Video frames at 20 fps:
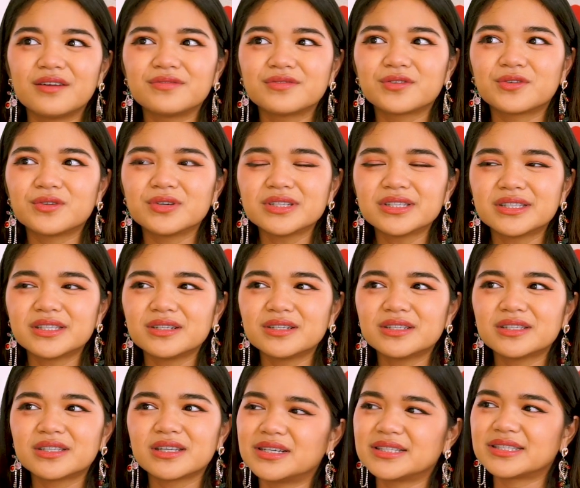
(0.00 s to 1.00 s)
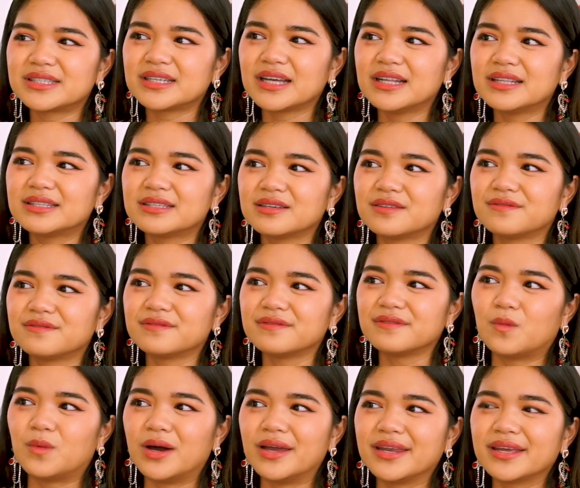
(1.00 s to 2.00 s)
Of course, there's a sense of
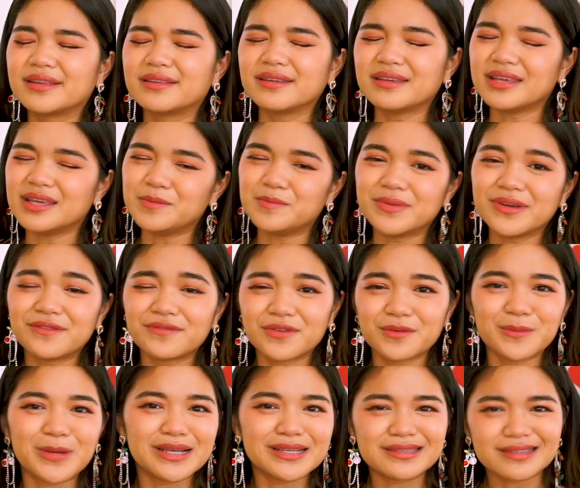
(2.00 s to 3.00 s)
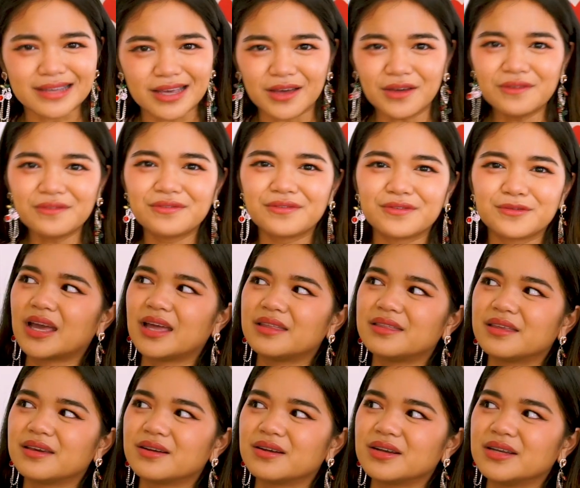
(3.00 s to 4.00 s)
wanting to keep it for myself,
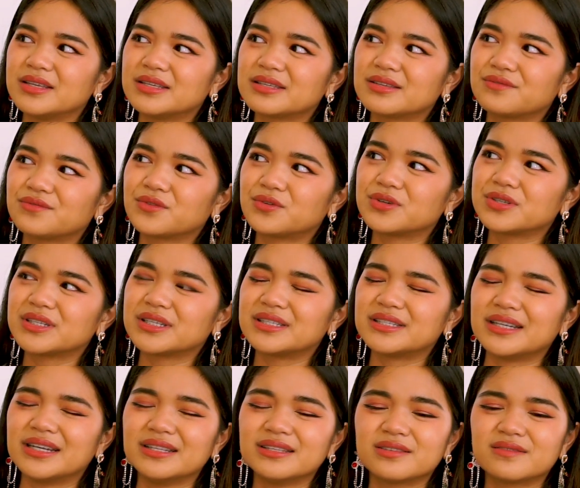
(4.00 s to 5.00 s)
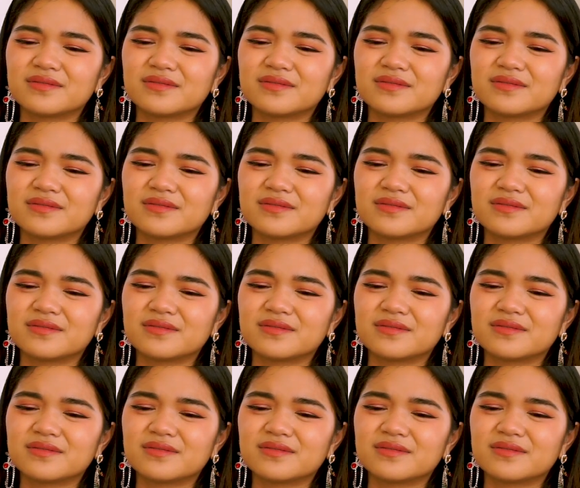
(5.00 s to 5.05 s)
and there is of course a sense